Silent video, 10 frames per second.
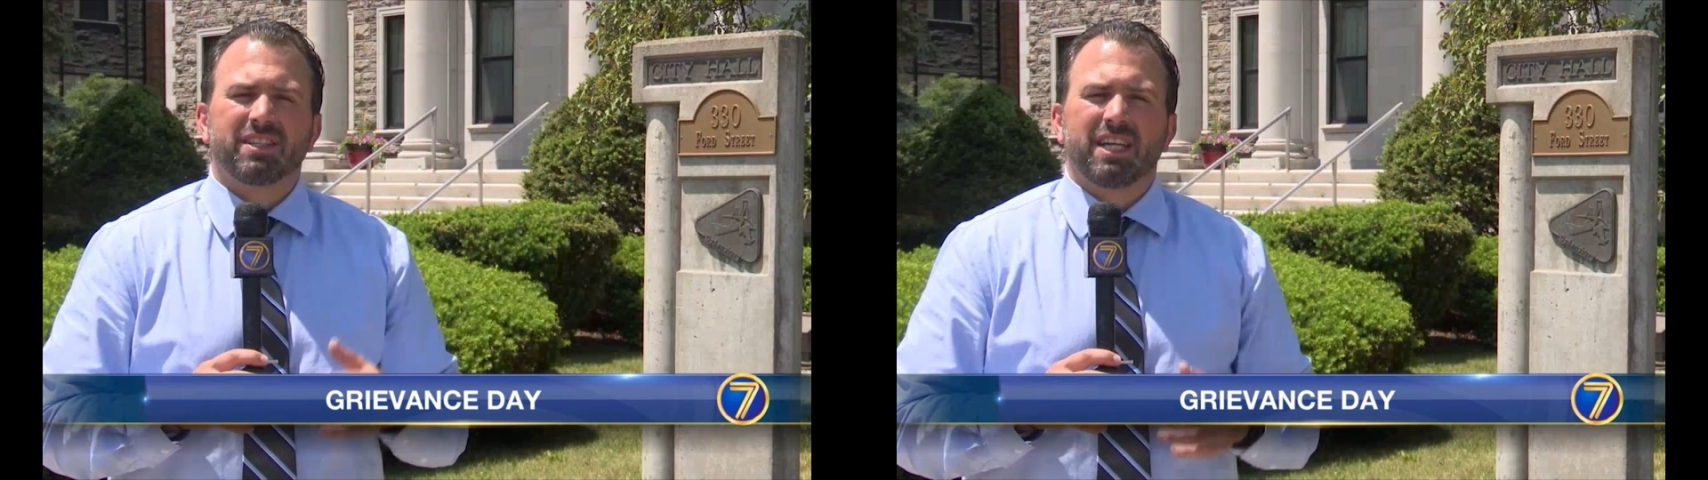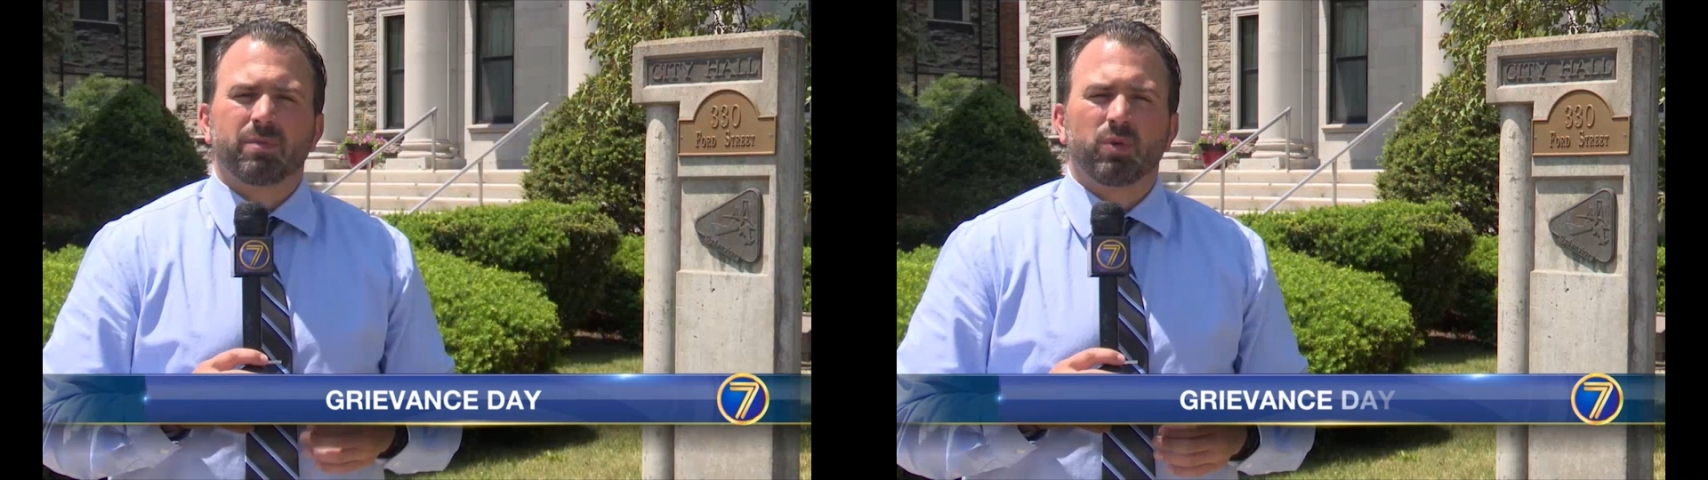
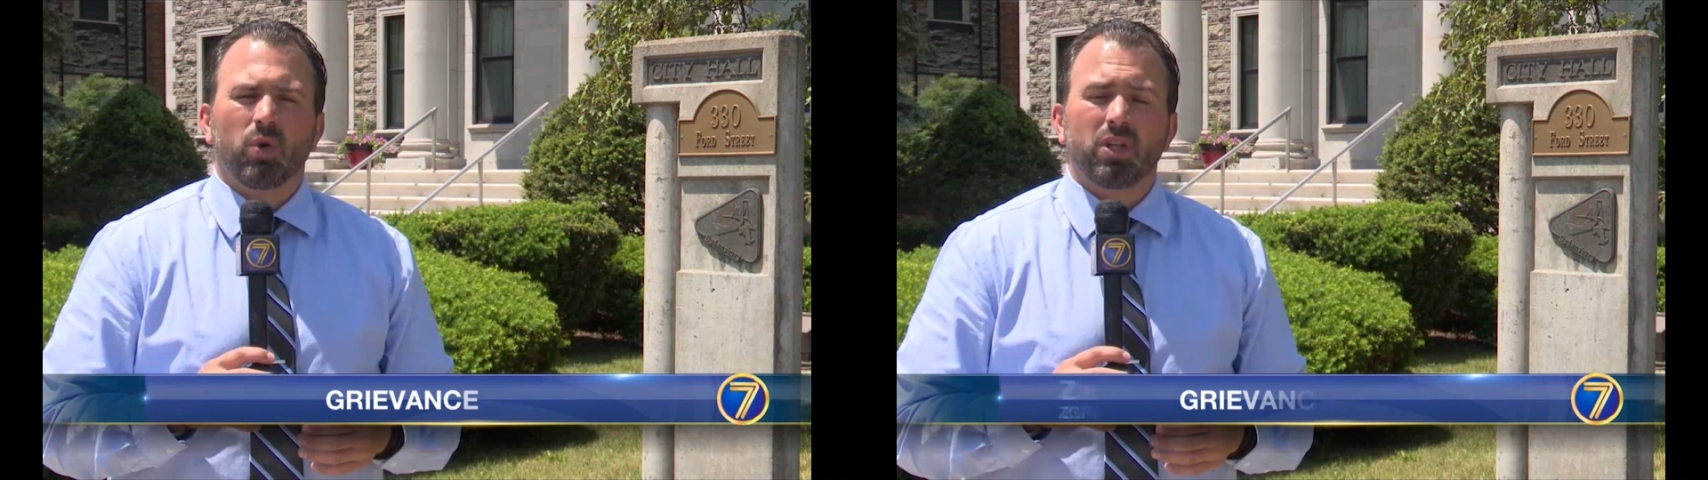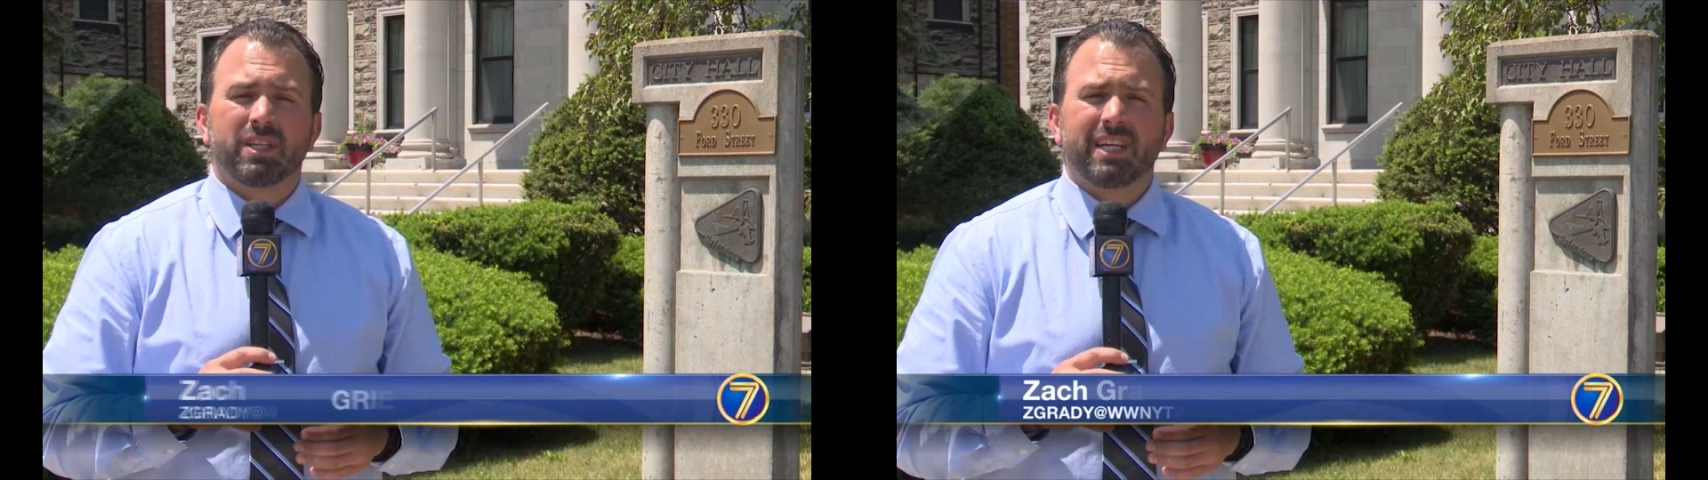assessment
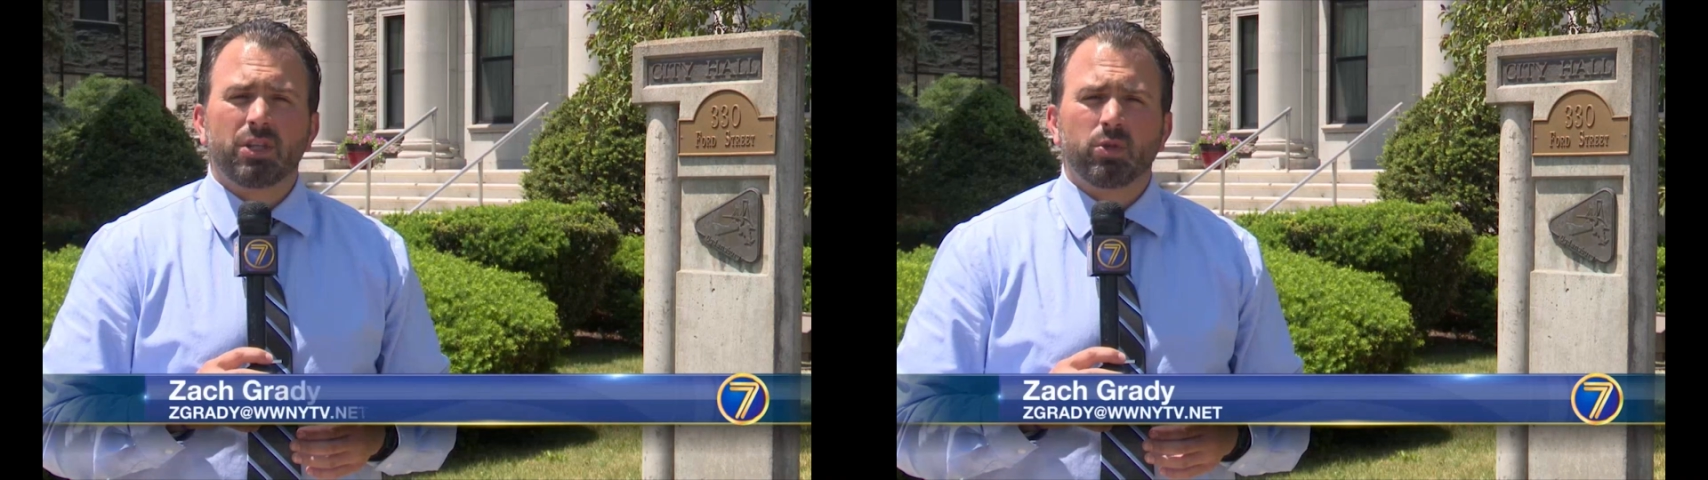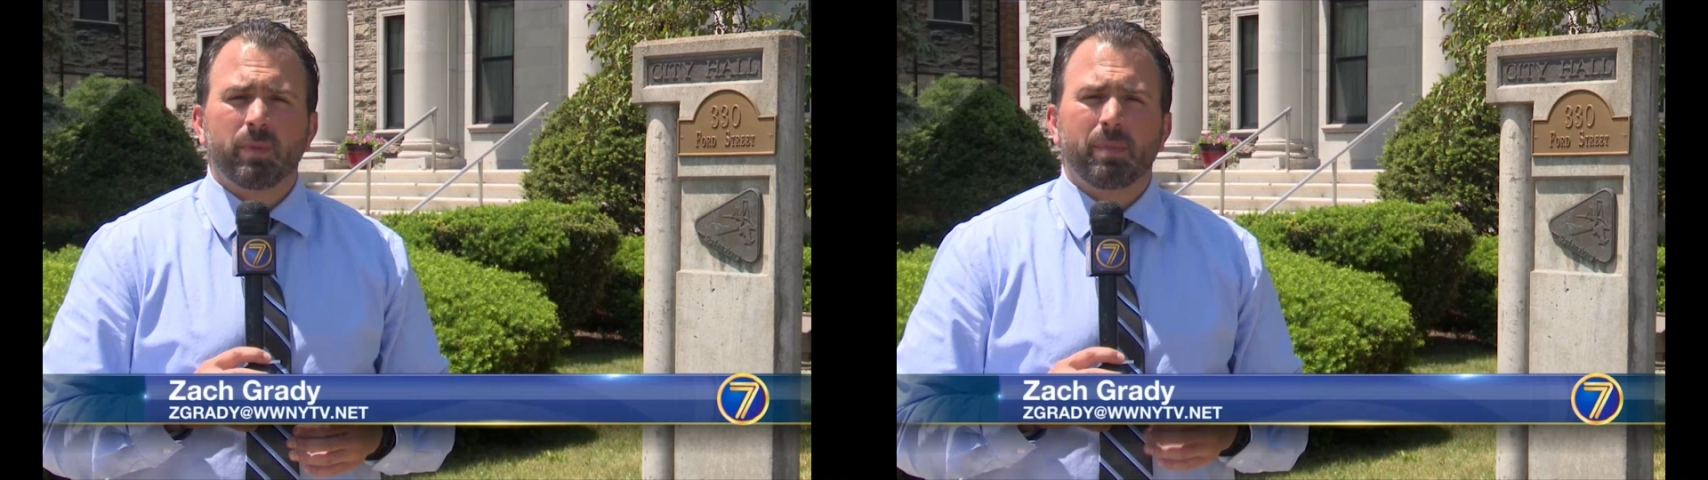roll is
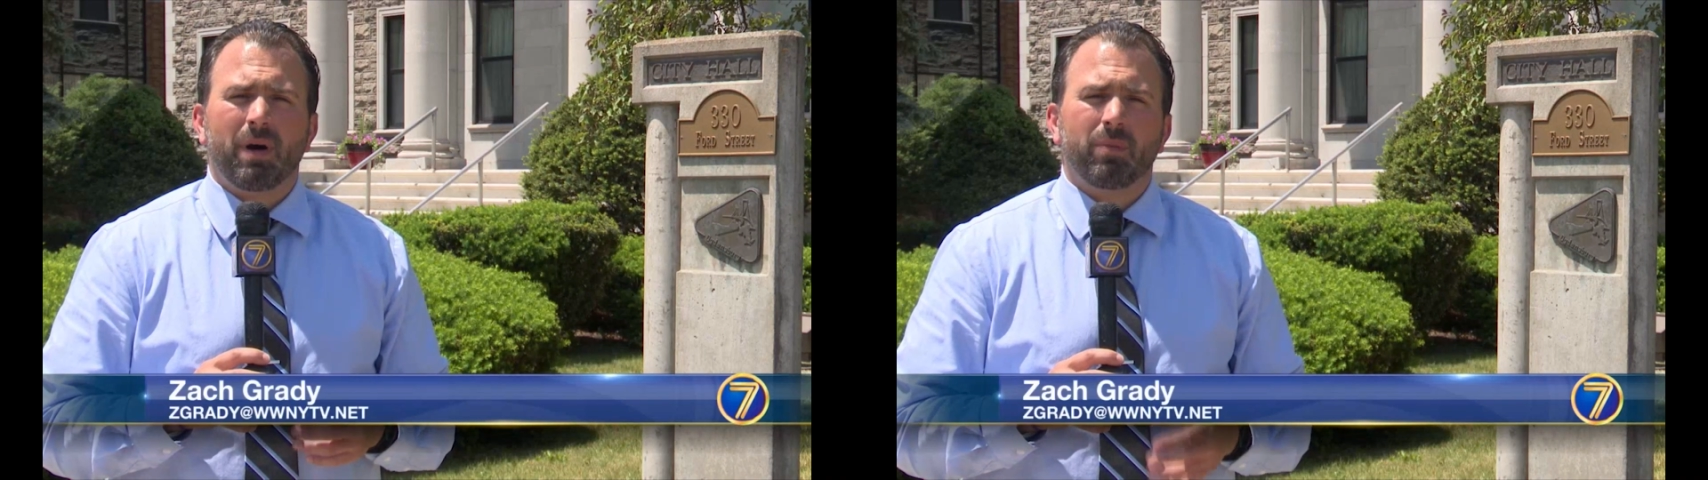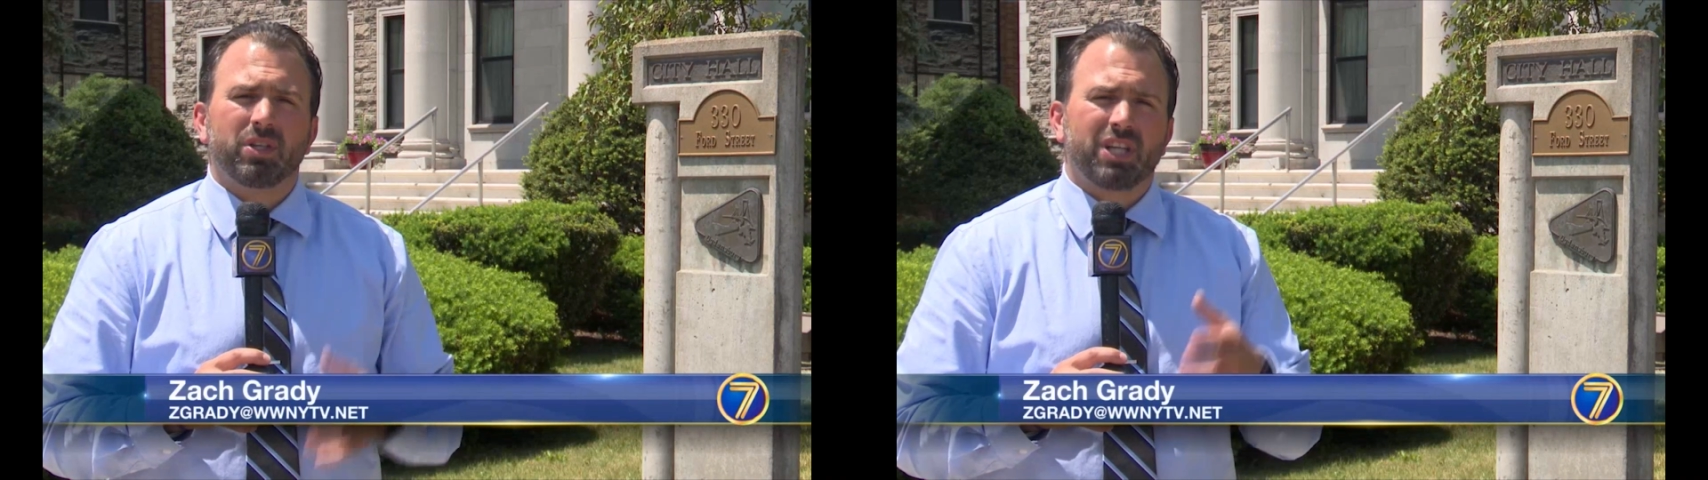scheduled to be
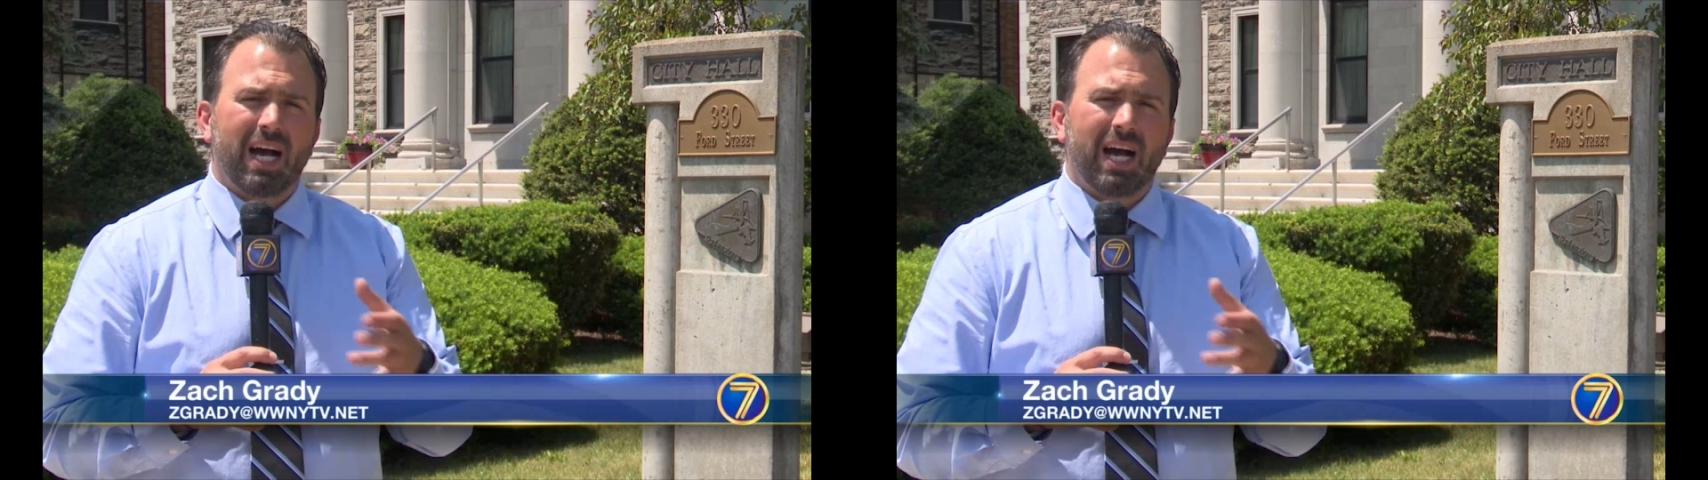published